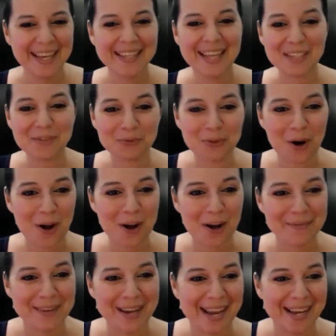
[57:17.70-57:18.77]
That's wrong,
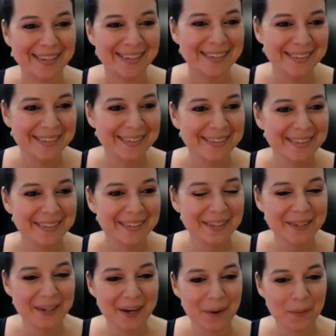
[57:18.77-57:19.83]
man.
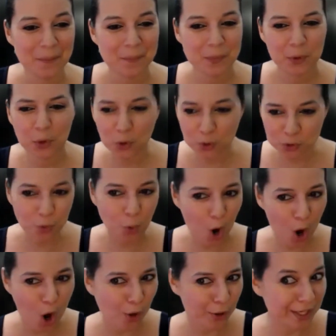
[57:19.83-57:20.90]
You know? Whose
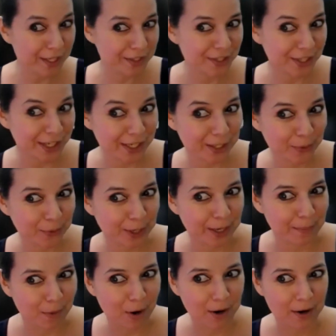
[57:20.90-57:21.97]
wall is it anyway,
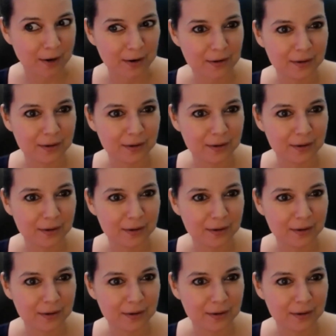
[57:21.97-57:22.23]
Mark?